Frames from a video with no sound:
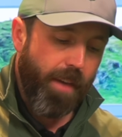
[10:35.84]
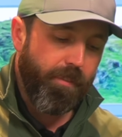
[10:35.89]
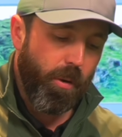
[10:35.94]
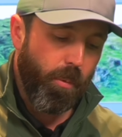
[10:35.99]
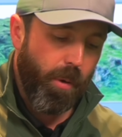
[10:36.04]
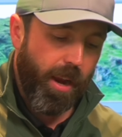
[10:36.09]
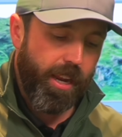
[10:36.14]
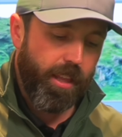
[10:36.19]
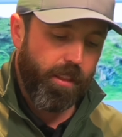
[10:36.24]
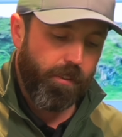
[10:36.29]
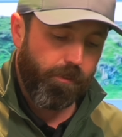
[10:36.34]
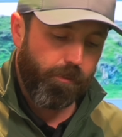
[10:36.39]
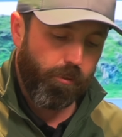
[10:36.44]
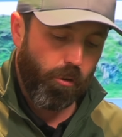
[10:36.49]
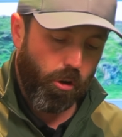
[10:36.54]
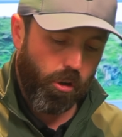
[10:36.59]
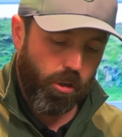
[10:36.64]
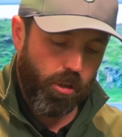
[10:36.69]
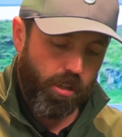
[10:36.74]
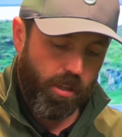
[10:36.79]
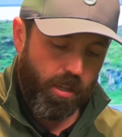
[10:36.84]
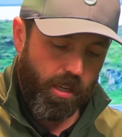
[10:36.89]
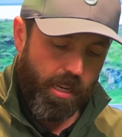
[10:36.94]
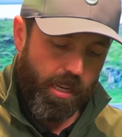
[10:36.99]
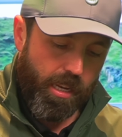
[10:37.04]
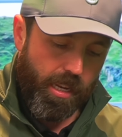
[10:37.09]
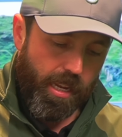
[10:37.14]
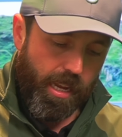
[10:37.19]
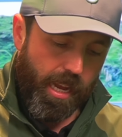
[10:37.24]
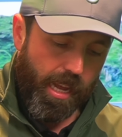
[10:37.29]
heavy weight at the front
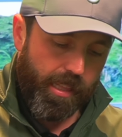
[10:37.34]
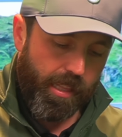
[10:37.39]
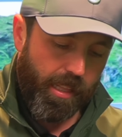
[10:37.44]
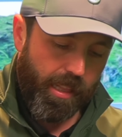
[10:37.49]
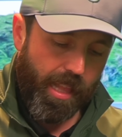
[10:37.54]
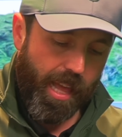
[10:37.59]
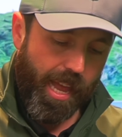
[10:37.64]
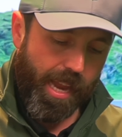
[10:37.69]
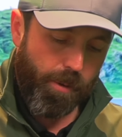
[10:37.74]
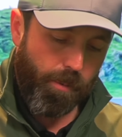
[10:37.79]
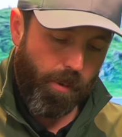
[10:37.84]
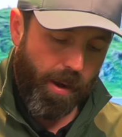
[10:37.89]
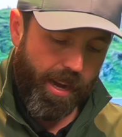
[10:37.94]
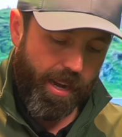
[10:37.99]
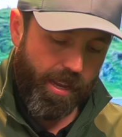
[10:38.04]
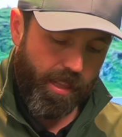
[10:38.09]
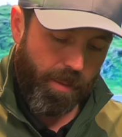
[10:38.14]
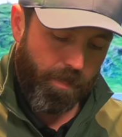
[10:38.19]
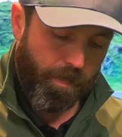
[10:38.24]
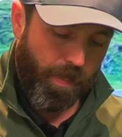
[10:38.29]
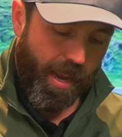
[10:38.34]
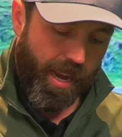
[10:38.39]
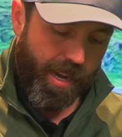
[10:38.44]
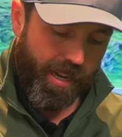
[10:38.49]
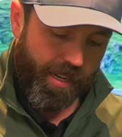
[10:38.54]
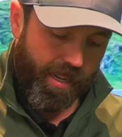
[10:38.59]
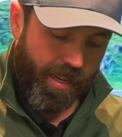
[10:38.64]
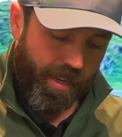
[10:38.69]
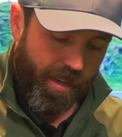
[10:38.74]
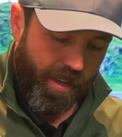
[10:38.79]
and the light weight at the
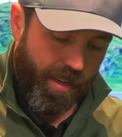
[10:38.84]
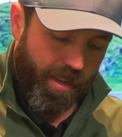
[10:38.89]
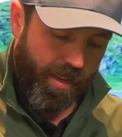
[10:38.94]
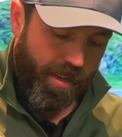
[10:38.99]
back.